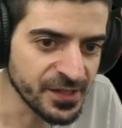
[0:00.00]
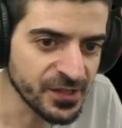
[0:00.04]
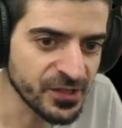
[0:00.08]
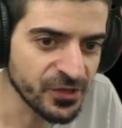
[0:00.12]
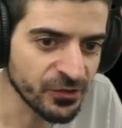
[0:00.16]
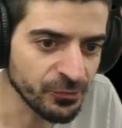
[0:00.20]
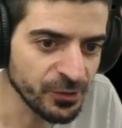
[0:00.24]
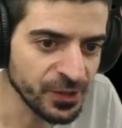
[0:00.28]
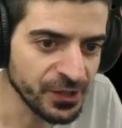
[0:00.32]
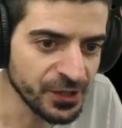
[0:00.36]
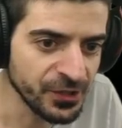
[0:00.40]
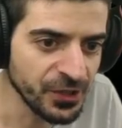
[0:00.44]

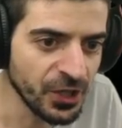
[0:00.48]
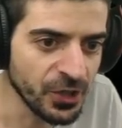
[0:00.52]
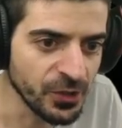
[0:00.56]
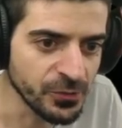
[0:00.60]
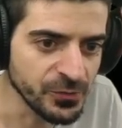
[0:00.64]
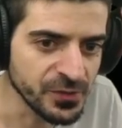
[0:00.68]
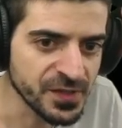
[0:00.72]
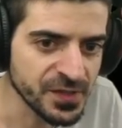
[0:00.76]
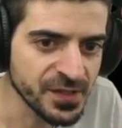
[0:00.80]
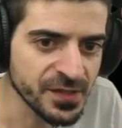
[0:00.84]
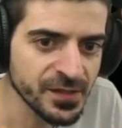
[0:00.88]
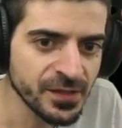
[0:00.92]
3
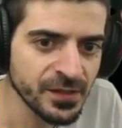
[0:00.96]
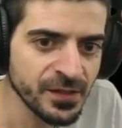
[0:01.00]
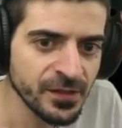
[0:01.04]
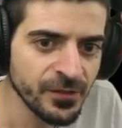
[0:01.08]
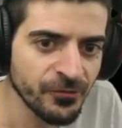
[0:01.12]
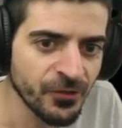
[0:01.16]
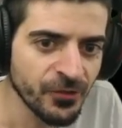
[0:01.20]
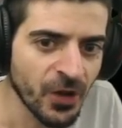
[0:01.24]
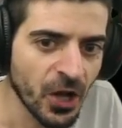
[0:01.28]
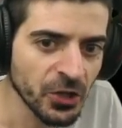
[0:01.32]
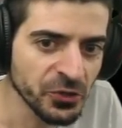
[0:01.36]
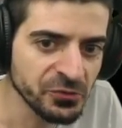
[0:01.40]
nodes,
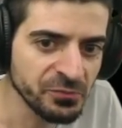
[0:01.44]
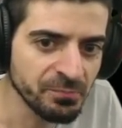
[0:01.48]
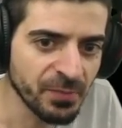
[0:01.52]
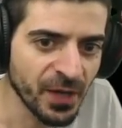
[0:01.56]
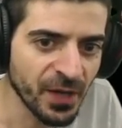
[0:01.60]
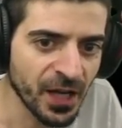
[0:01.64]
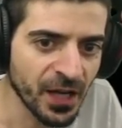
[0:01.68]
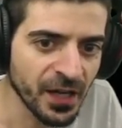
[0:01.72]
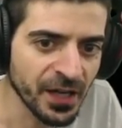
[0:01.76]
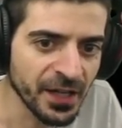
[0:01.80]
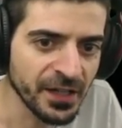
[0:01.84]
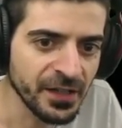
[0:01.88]
followed
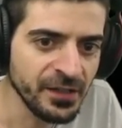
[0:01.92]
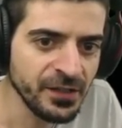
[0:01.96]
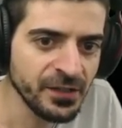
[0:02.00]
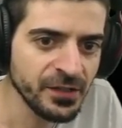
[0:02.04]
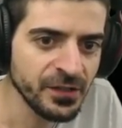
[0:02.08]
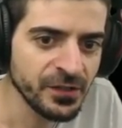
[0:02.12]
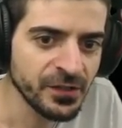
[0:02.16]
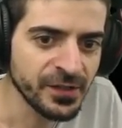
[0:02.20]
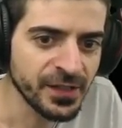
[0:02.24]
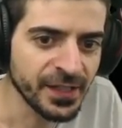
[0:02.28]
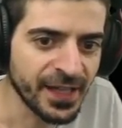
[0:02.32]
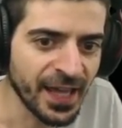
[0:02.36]
by
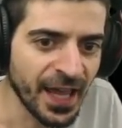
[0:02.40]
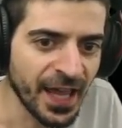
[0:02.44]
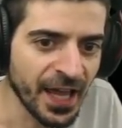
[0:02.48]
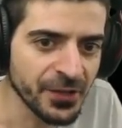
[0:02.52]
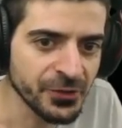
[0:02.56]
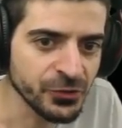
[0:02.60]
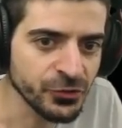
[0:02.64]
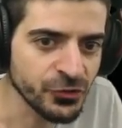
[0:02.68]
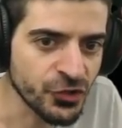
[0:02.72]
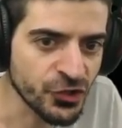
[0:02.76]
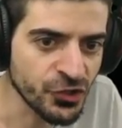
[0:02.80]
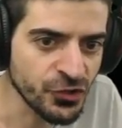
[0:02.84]
the
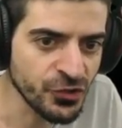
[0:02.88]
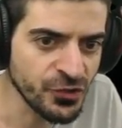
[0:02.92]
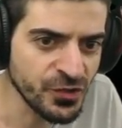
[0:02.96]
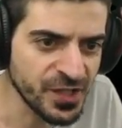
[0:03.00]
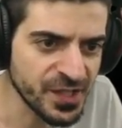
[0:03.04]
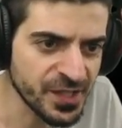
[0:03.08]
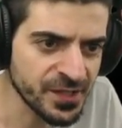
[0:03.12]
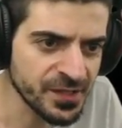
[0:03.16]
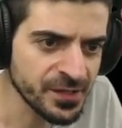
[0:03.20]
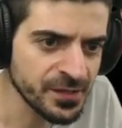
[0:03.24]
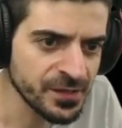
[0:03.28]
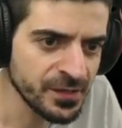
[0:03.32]
candle
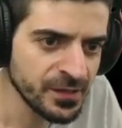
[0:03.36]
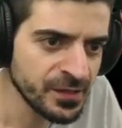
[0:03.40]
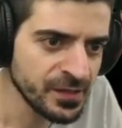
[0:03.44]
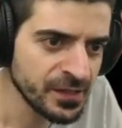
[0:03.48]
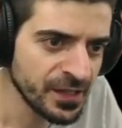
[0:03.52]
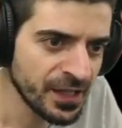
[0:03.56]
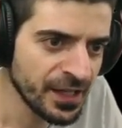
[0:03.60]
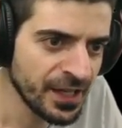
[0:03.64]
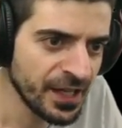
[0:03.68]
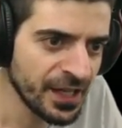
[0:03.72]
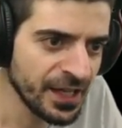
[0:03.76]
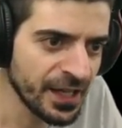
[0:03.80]
juice
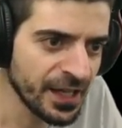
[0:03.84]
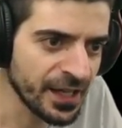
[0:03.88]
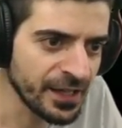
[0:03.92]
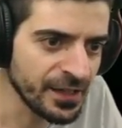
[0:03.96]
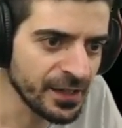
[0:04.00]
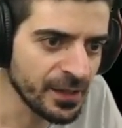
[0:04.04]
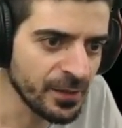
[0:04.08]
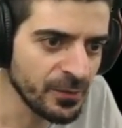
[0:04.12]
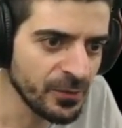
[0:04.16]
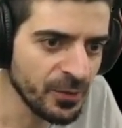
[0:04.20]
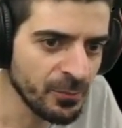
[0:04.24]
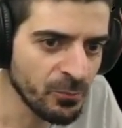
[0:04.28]

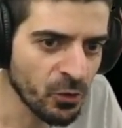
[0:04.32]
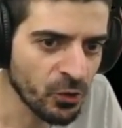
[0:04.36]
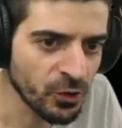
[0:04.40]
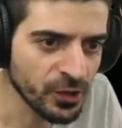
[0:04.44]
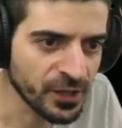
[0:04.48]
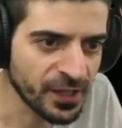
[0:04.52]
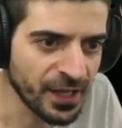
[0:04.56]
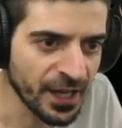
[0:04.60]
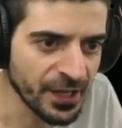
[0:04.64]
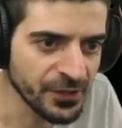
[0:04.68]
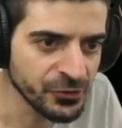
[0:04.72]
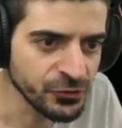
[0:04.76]
and the more
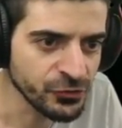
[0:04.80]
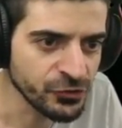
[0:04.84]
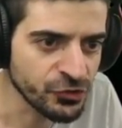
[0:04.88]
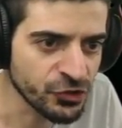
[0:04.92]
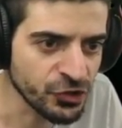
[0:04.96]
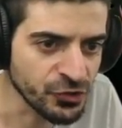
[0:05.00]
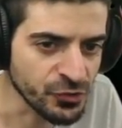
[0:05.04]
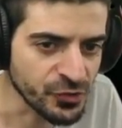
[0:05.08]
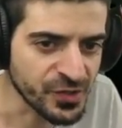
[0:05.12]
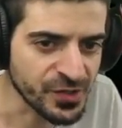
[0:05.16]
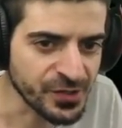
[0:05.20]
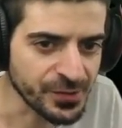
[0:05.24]
candle
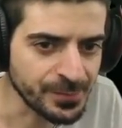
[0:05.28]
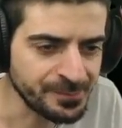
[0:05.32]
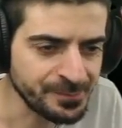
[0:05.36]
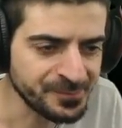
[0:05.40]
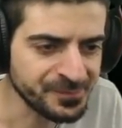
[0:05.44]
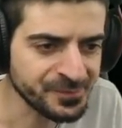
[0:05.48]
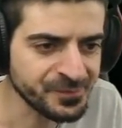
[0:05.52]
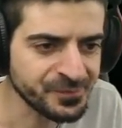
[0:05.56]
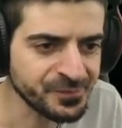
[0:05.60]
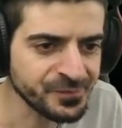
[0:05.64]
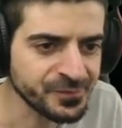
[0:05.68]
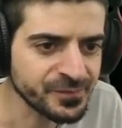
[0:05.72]
juice.
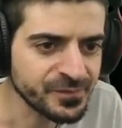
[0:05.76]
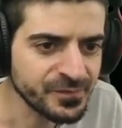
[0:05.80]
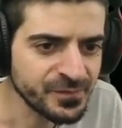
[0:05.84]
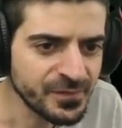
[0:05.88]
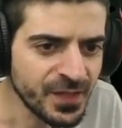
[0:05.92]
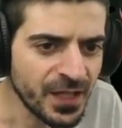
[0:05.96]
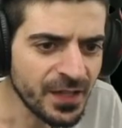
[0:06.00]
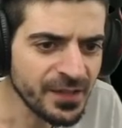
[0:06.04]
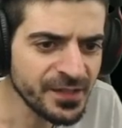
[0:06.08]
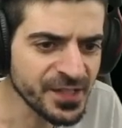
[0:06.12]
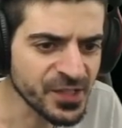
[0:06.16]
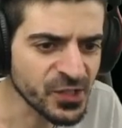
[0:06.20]

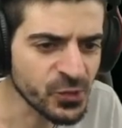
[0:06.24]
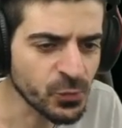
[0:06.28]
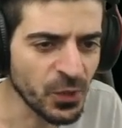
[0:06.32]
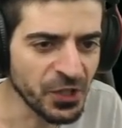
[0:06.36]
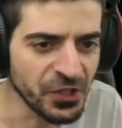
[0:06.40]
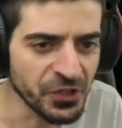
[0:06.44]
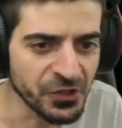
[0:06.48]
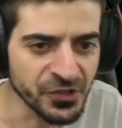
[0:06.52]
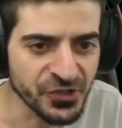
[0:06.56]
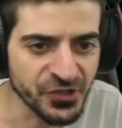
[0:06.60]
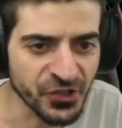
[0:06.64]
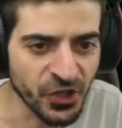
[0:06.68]
This way
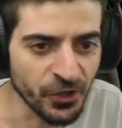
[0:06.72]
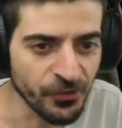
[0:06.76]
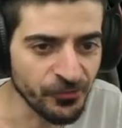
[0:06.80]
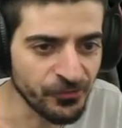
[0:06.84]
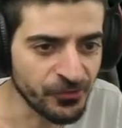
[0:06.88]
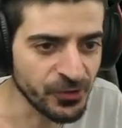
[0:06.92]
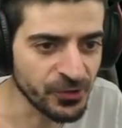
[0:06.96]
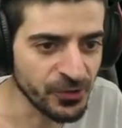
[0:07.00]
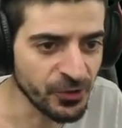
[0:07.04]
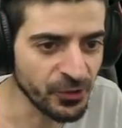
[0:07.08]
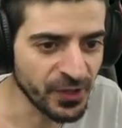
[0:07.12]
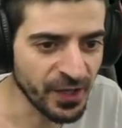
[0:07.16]

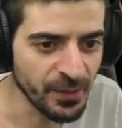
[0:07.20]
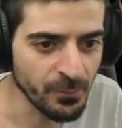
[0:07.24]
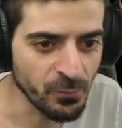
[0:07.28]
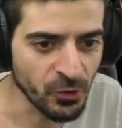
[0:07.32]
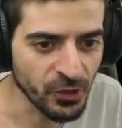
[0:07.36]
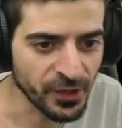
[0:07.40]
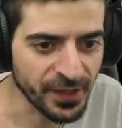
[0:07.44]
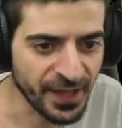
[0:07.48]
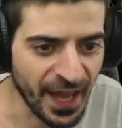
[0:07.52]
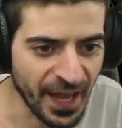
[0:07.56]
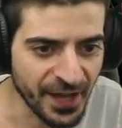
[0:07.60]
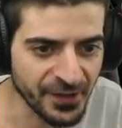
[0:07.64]
you'll get more
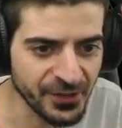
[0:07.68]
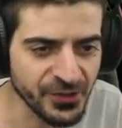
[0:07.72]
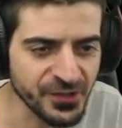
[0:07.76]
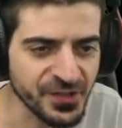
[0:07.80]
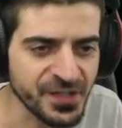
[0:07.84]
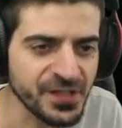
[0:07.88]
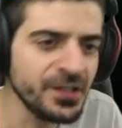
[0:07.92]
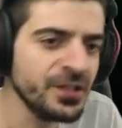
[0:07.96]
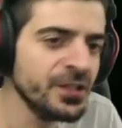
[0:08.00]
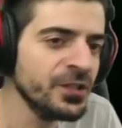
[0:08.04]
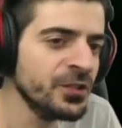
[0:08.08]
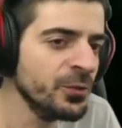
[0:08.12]

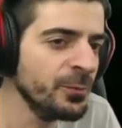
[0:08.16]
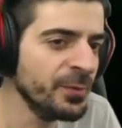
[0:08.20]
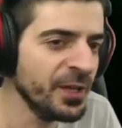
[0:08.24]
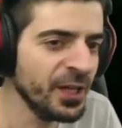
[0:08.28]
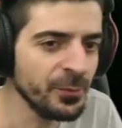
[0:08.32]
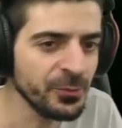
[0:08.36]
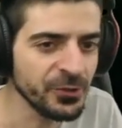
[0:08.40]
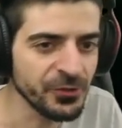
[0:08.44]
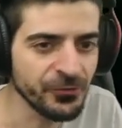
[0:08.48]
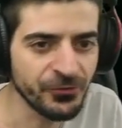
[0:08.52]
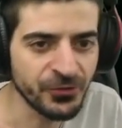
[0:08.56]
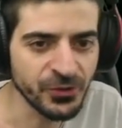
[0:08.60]
candles, you'll be
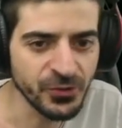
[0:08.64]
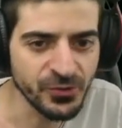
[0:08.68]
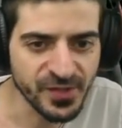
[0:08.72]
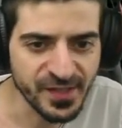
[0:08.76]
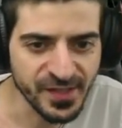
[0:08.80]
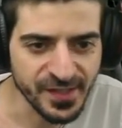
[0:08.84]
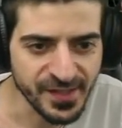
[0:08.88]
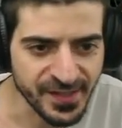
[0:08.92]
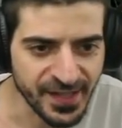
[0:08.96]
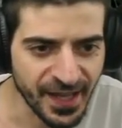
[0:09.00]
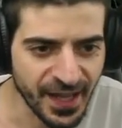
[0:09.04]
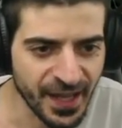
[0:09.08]
able to fuse
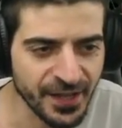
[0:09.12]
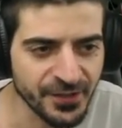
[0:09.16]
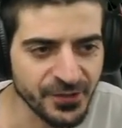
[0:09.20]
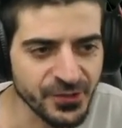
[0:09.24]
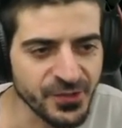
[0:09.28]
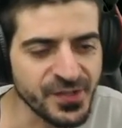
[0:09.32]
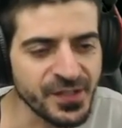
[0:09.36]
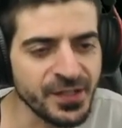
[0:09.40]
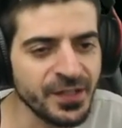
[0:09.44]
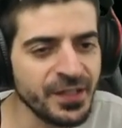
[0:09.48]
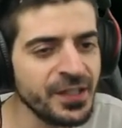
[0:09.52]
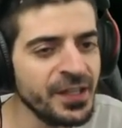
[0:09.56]
these
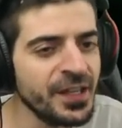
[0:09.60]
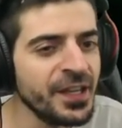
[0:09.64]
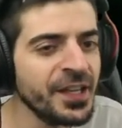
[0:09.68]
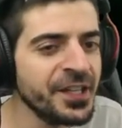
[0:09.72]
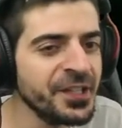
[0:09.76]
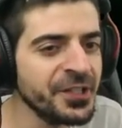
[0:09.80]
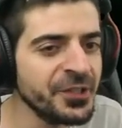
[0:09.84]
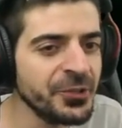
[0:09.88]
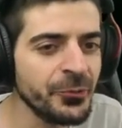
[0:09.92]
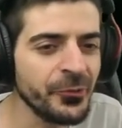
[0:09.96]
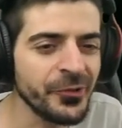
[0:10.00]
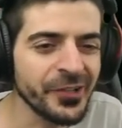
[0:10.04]
candles, and
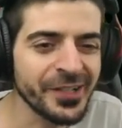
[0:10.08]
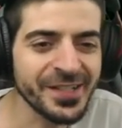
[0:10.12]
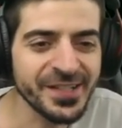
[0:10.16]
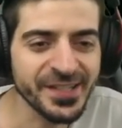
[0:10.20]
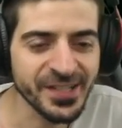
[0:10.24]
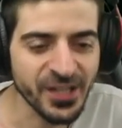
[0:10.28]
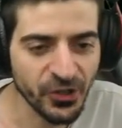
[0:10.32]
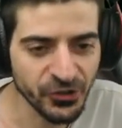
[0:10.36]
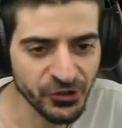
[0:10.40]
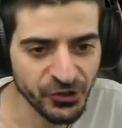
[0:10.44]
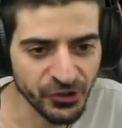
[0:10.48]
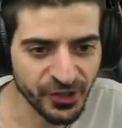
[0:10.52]
it'll
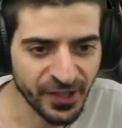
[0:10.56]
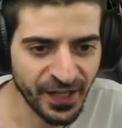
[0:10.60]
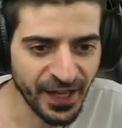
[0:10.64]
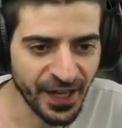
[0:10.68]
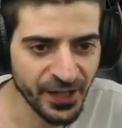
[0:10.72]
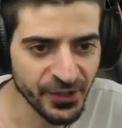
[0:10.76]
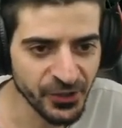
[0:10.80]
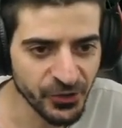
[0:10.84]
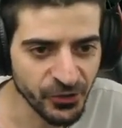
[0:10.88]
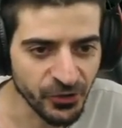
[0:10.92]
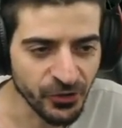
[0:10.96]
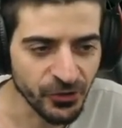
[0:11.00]
excel your
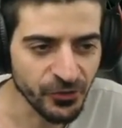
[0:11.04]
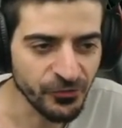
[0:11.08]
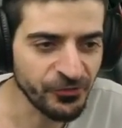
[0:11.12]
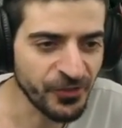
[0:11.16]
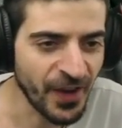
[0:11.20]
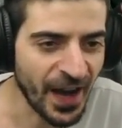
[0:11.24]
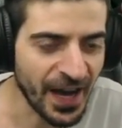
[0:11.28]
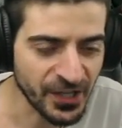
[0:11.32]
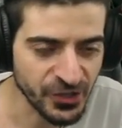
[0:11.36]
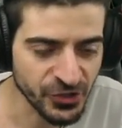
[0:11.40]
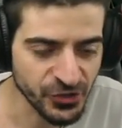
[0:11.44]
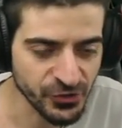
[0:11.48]
candle
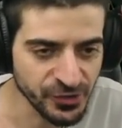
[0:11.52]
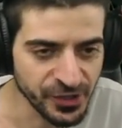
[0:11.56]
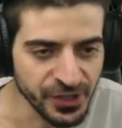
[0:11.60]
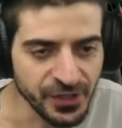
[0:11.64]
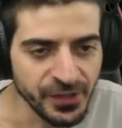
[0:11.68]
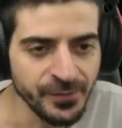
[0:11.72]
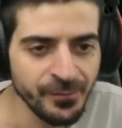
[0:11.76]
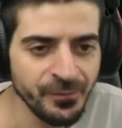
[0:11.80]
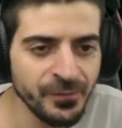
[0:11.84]
factory.